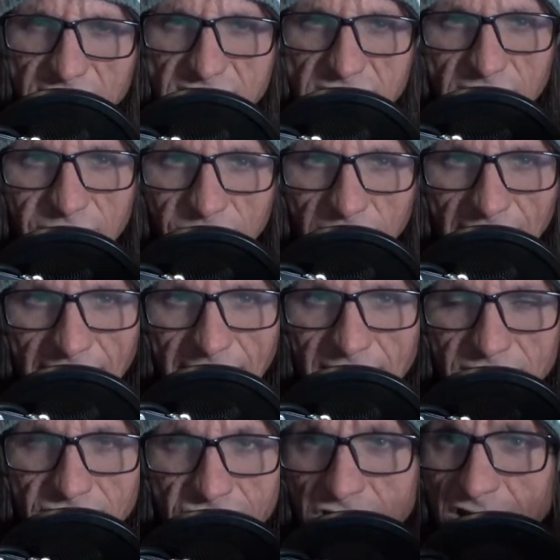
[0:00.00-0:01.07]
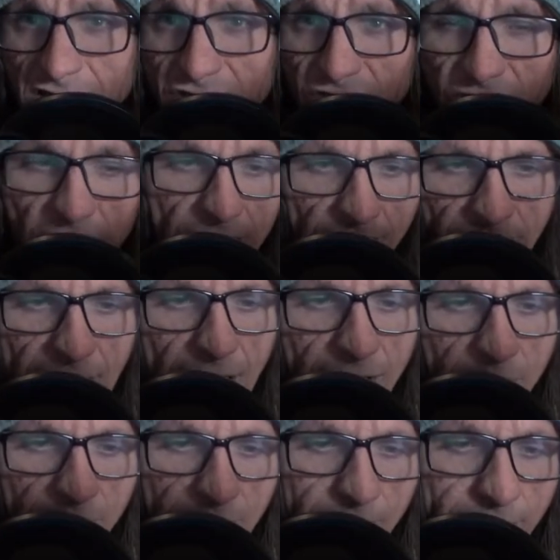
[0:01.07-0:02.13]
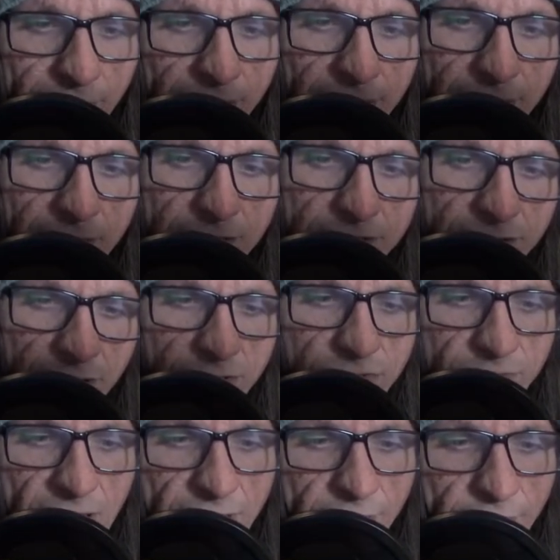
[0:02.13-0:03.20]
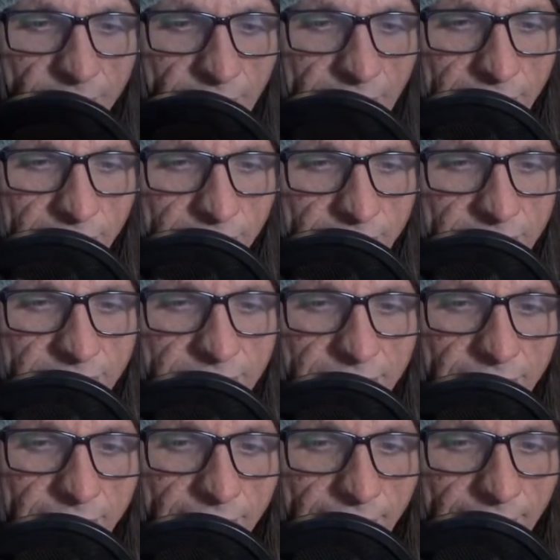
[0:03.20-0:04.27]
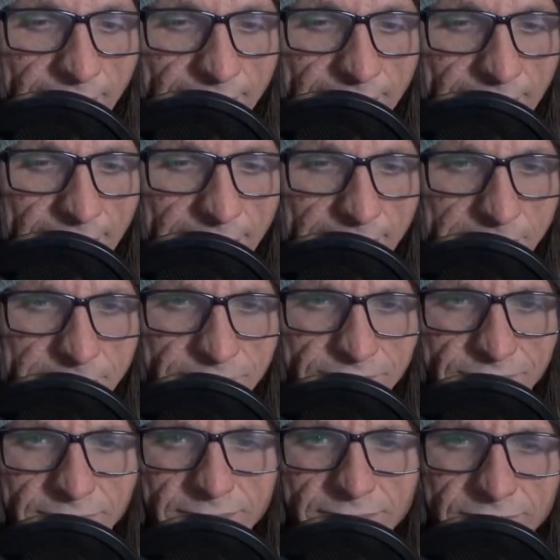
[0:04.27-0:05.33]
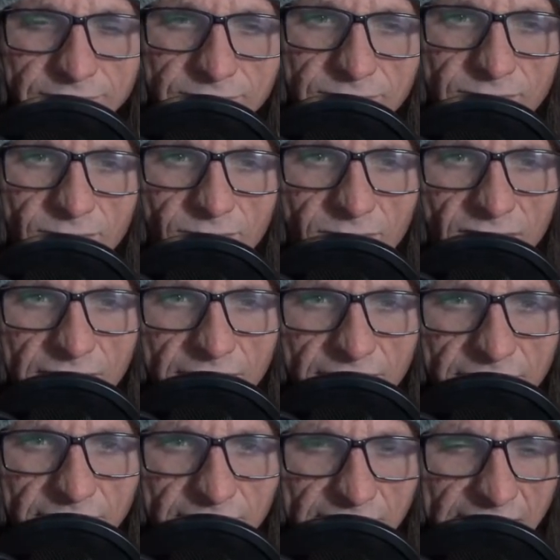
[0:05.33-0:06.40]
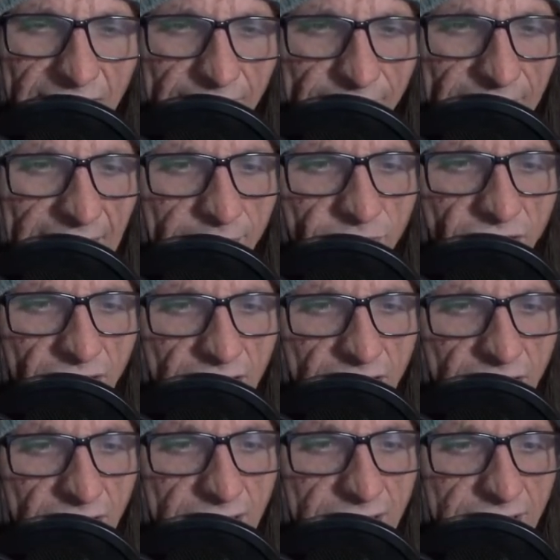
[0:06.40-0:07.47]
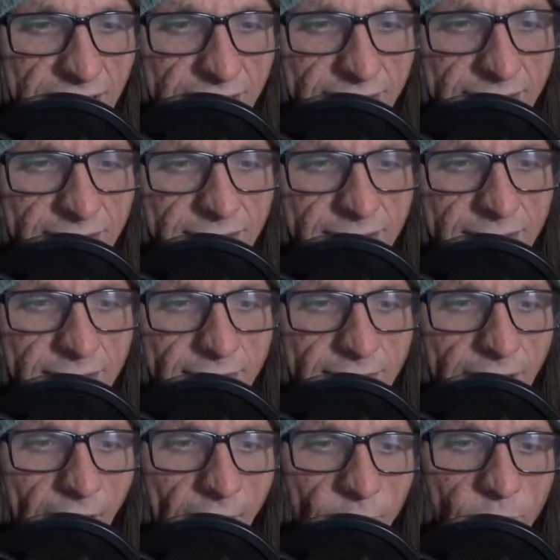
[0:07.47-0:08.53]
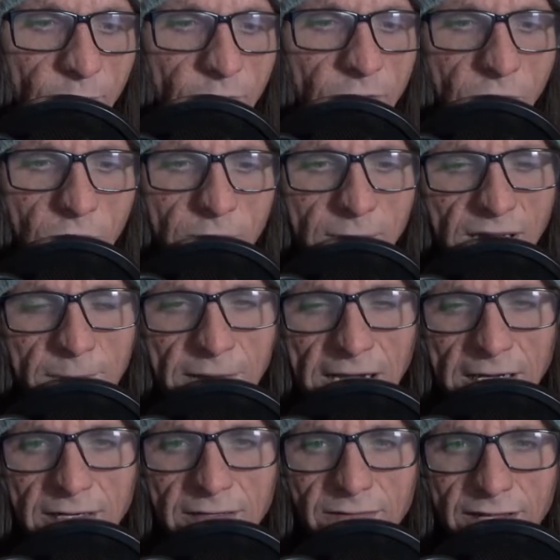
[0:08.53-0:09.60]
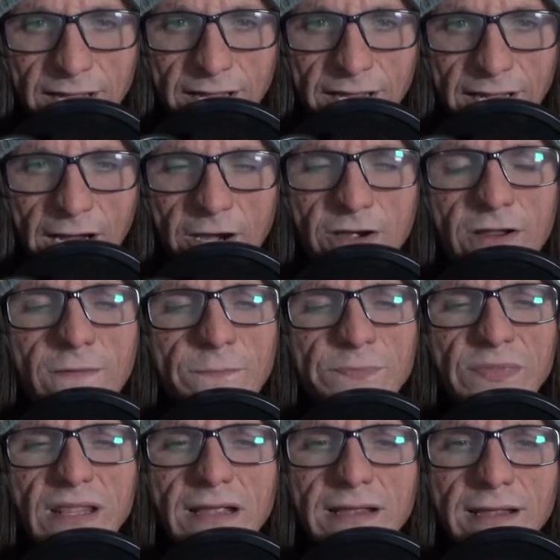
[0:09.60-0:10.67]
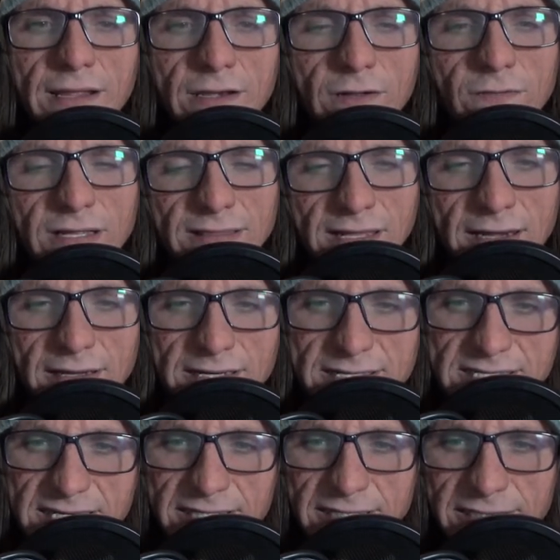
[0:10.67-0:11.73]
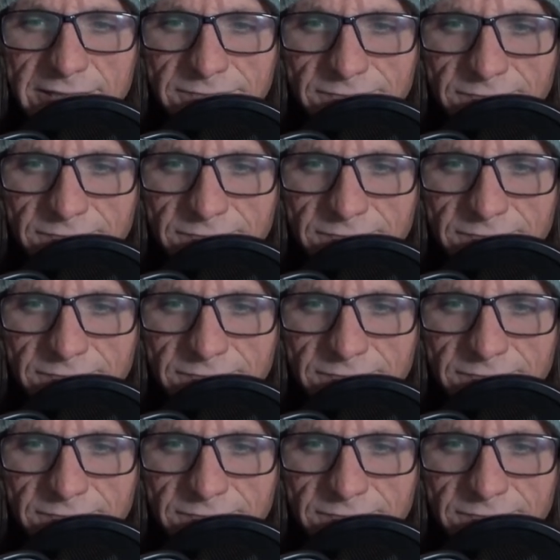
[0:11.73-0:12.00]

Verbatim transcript: stuff around, and she is freaking out about it. Starts running around, and uh, yeah, they have to clean a room apparently. Or no, you know what? There is a uh,